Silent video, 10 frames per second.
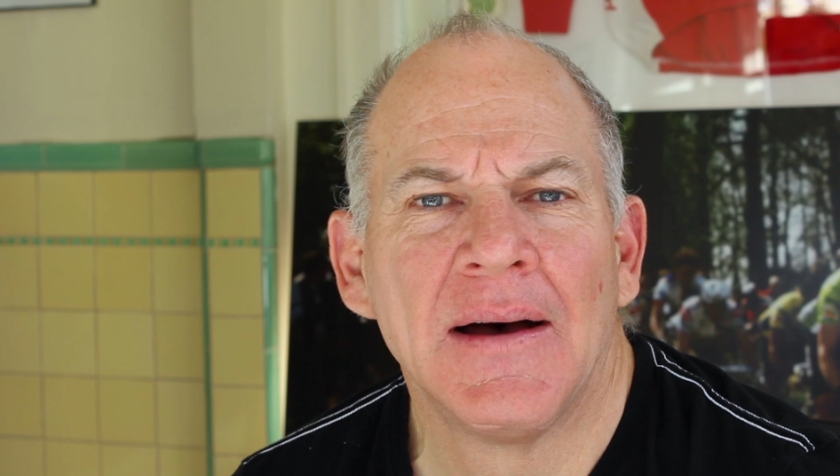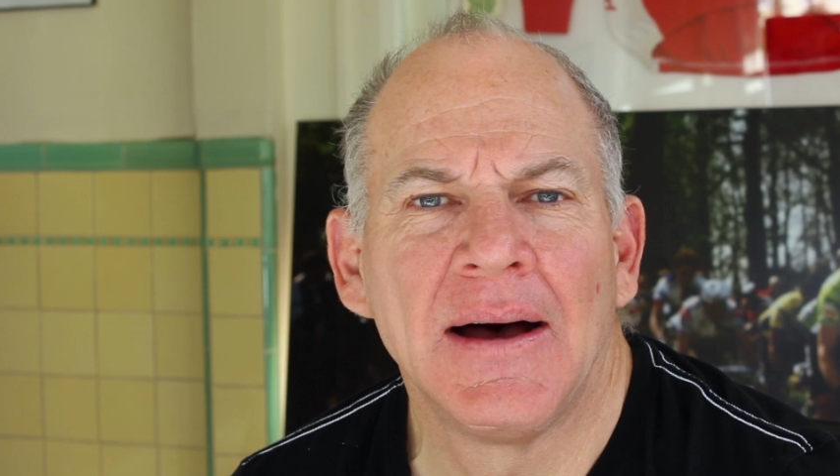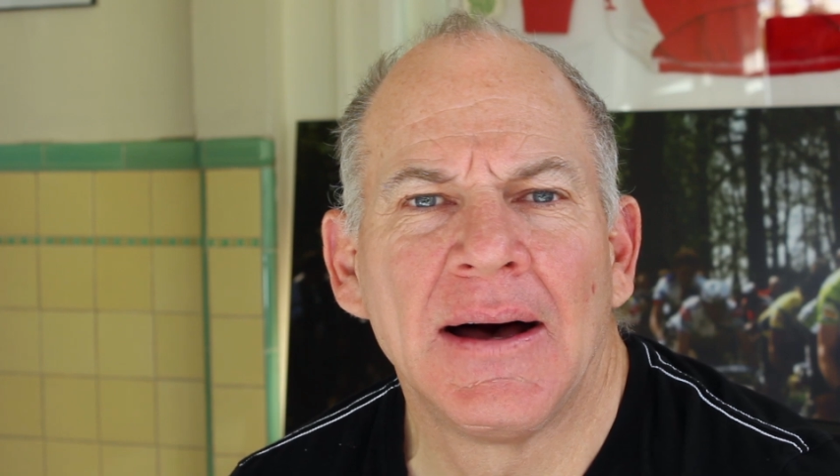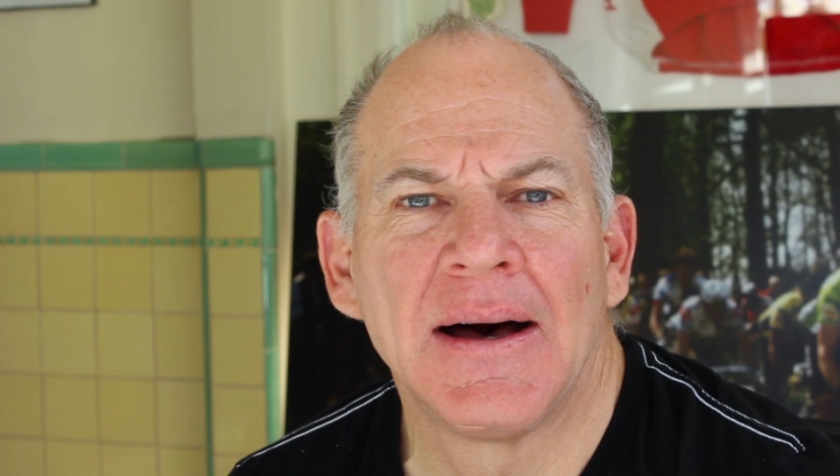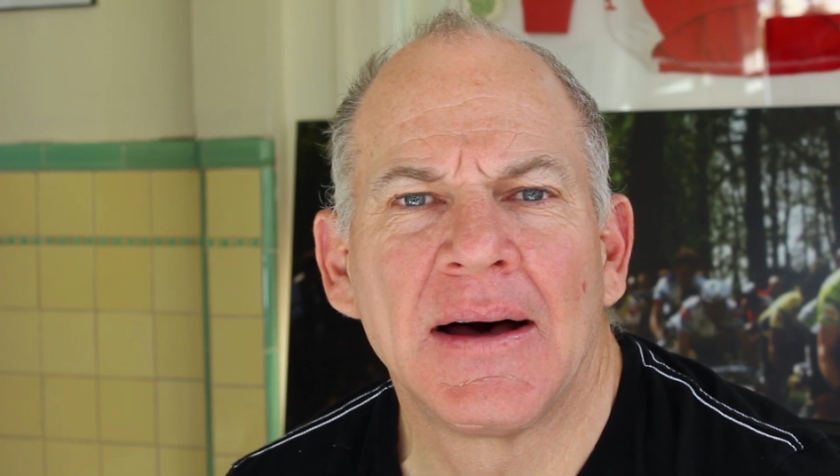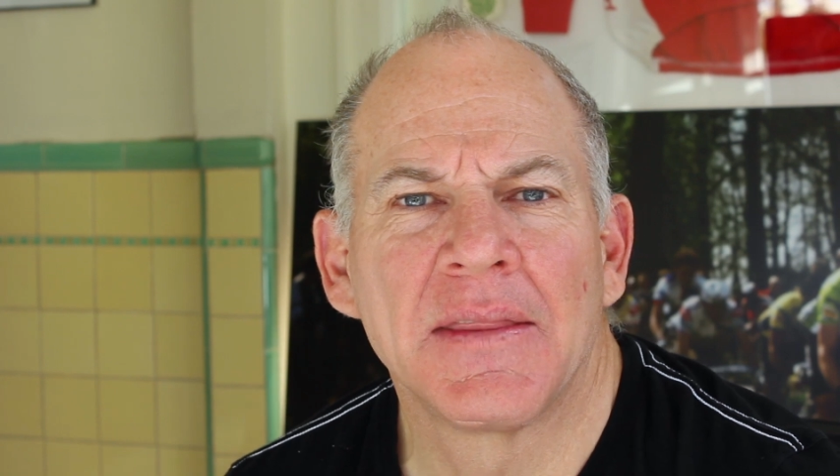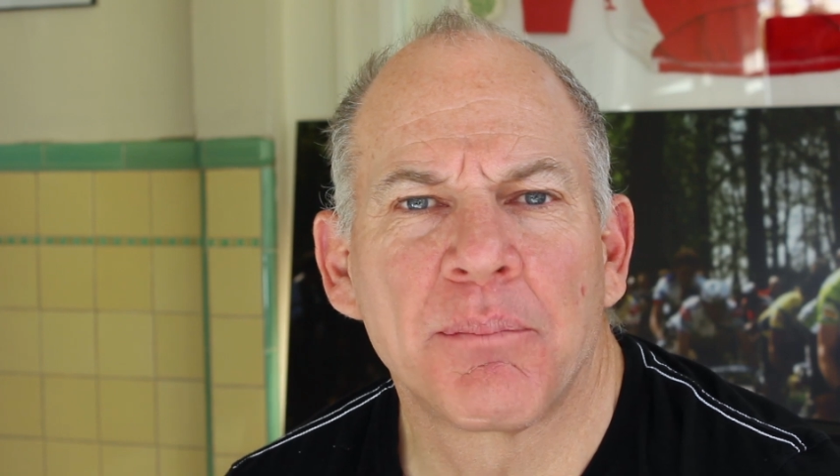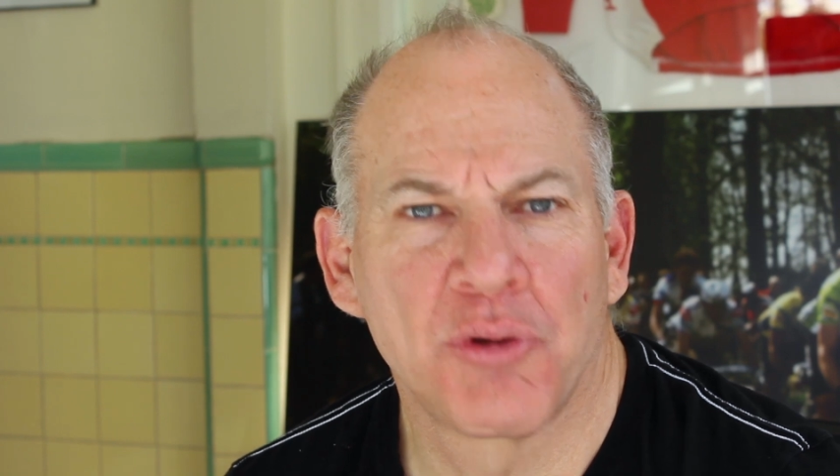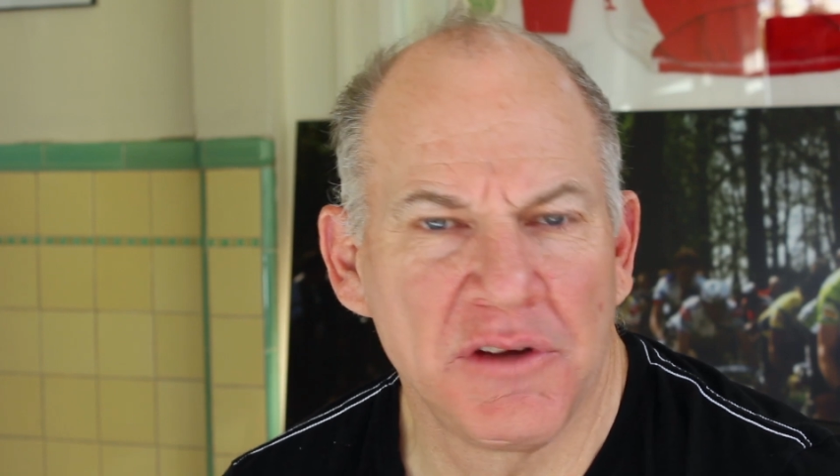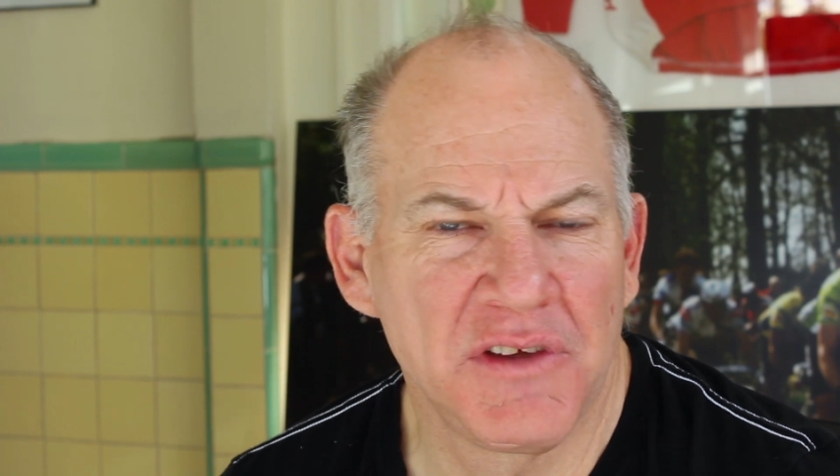The
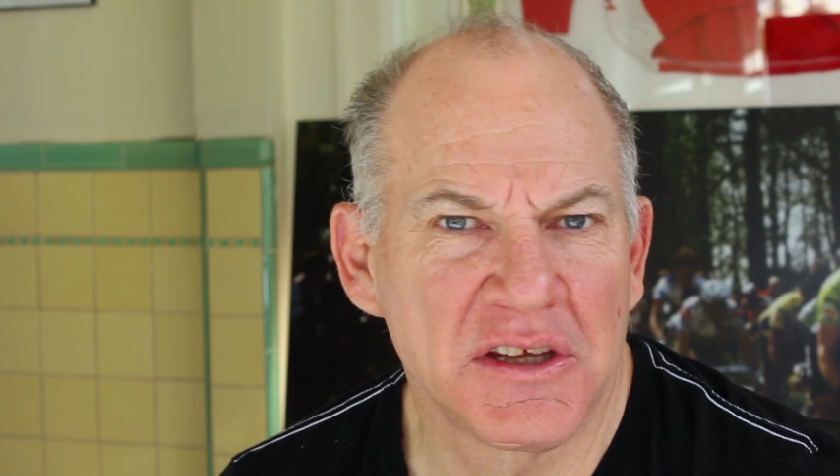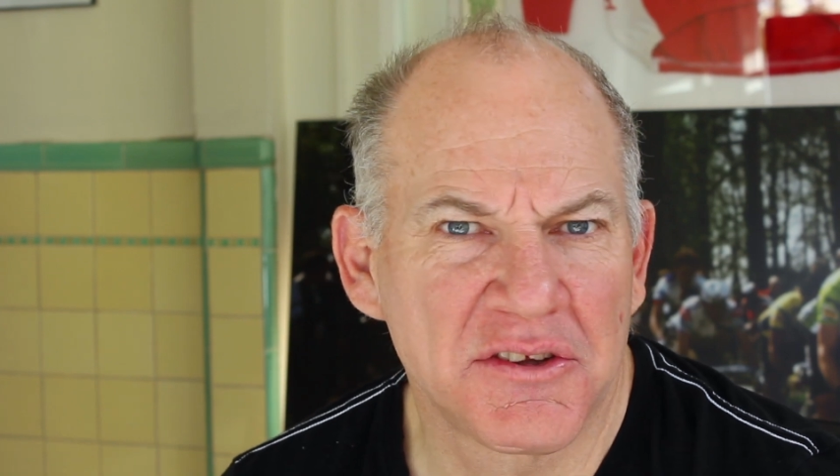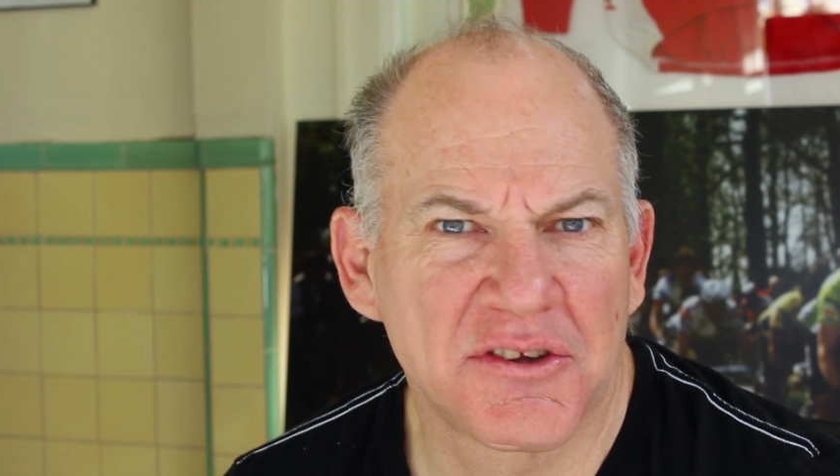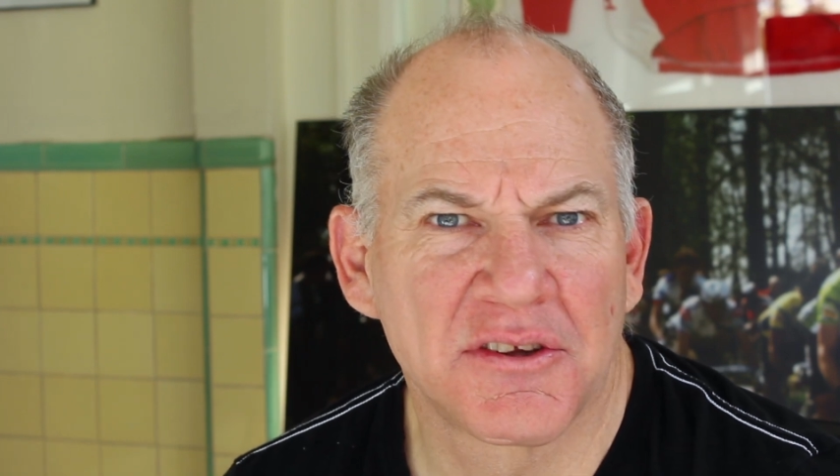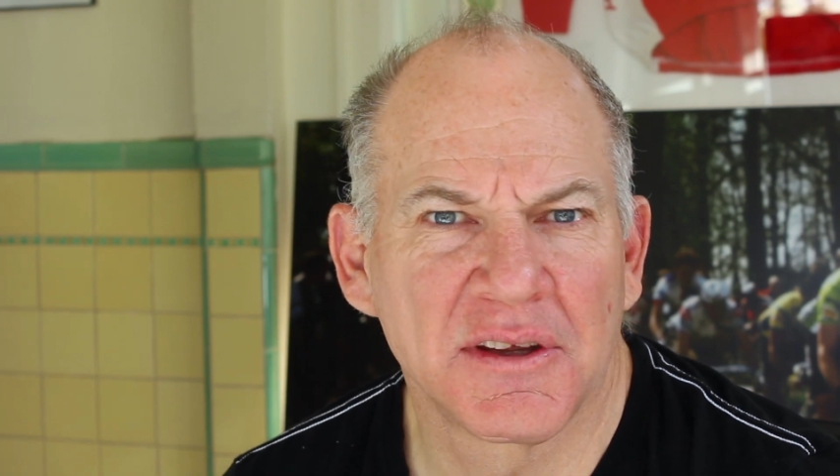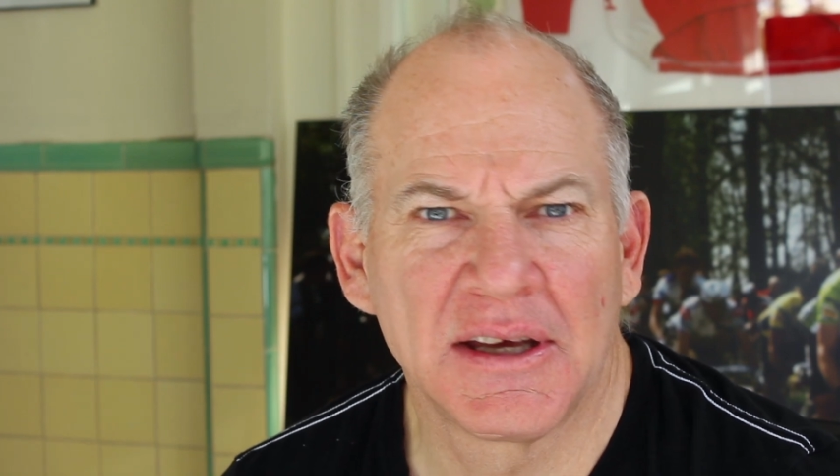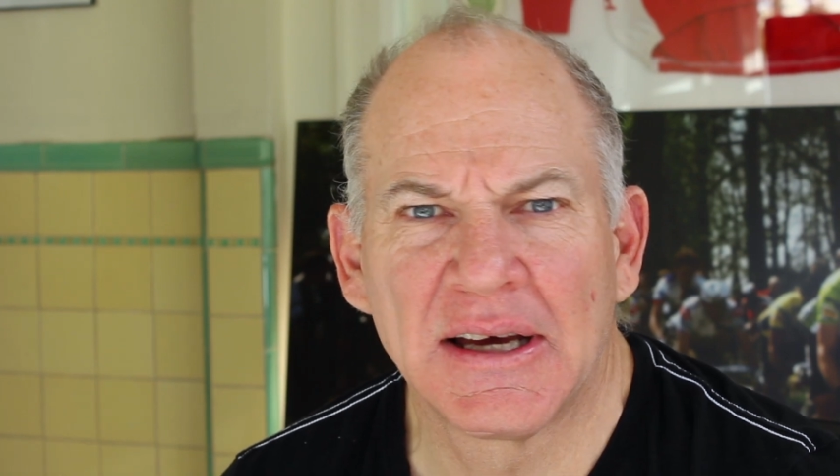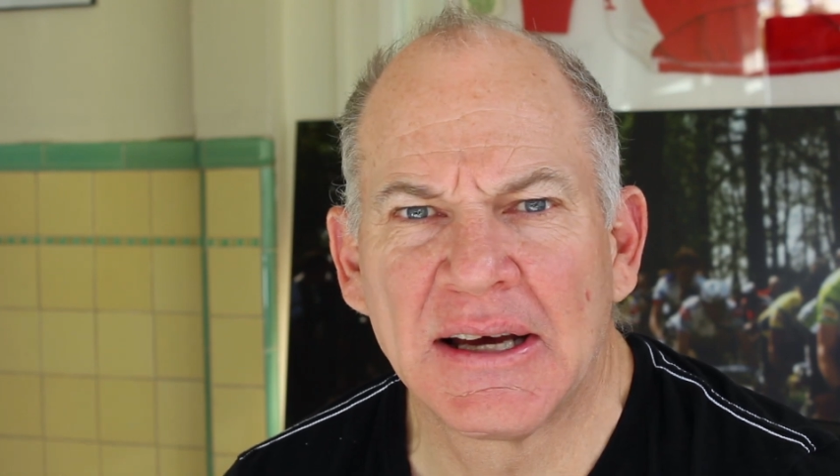previous